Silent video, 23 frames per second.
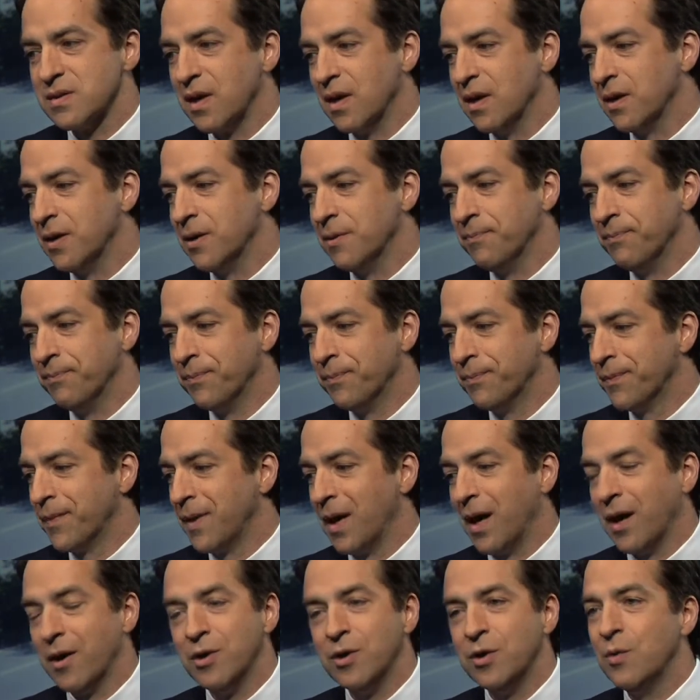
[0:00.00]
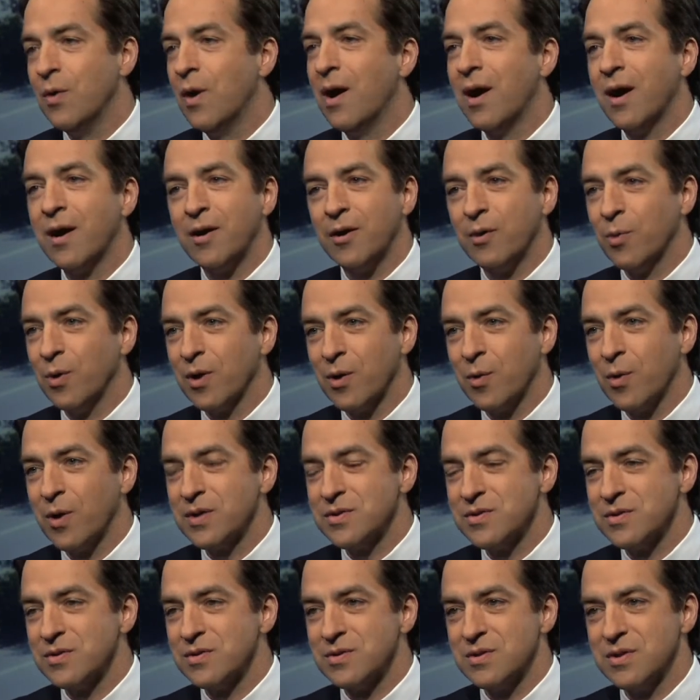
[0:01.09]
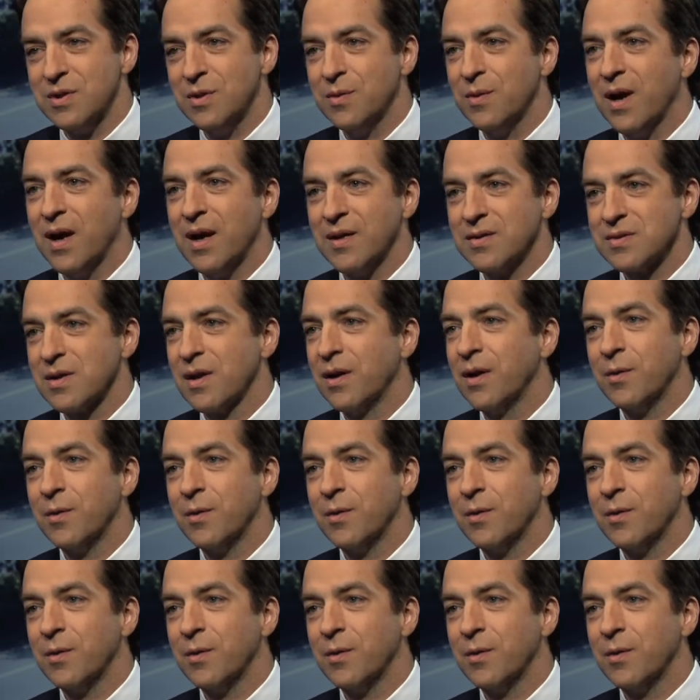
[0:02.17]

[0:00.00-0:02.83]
Um, how do you hire? What questions do you ask?